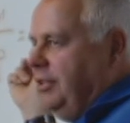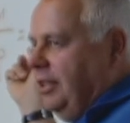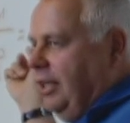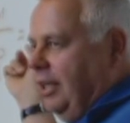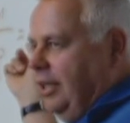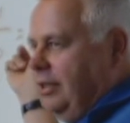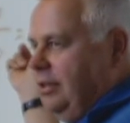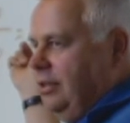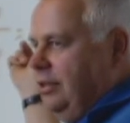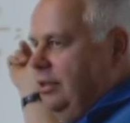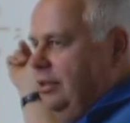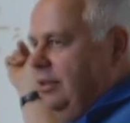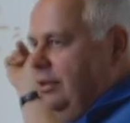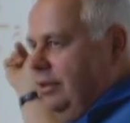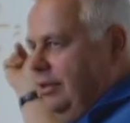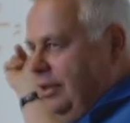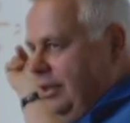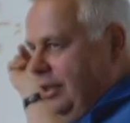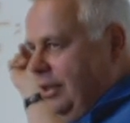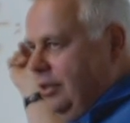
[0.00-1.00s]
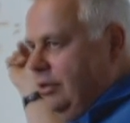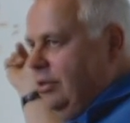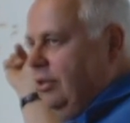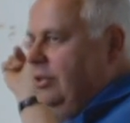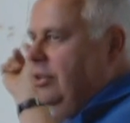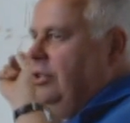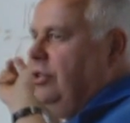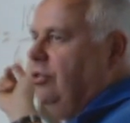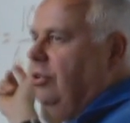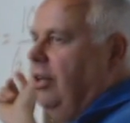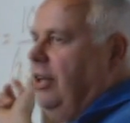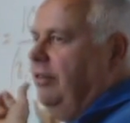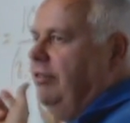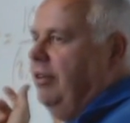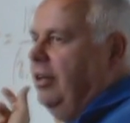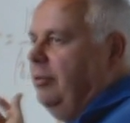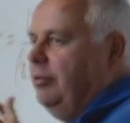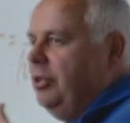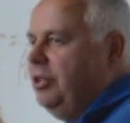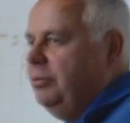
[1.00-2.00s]
precise thing is going to
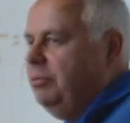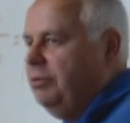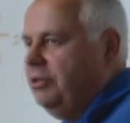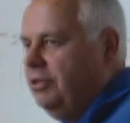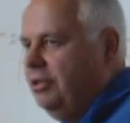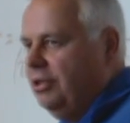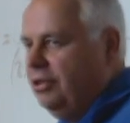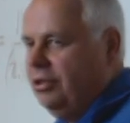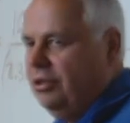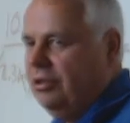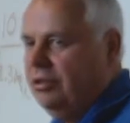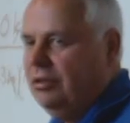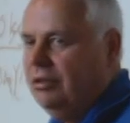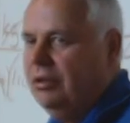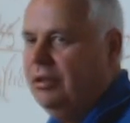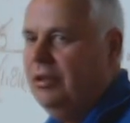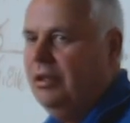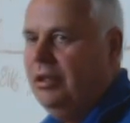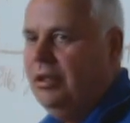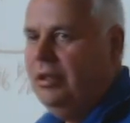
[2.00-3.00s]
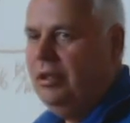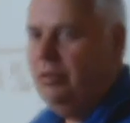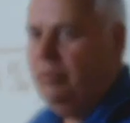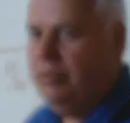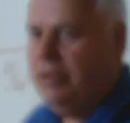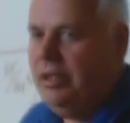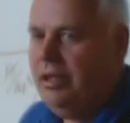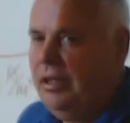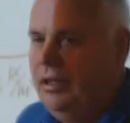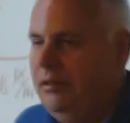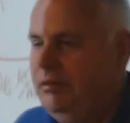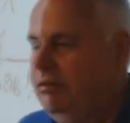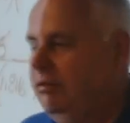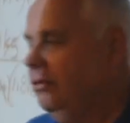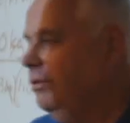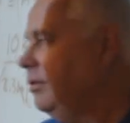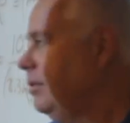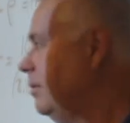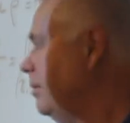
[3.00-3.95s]
drive how much precision we have.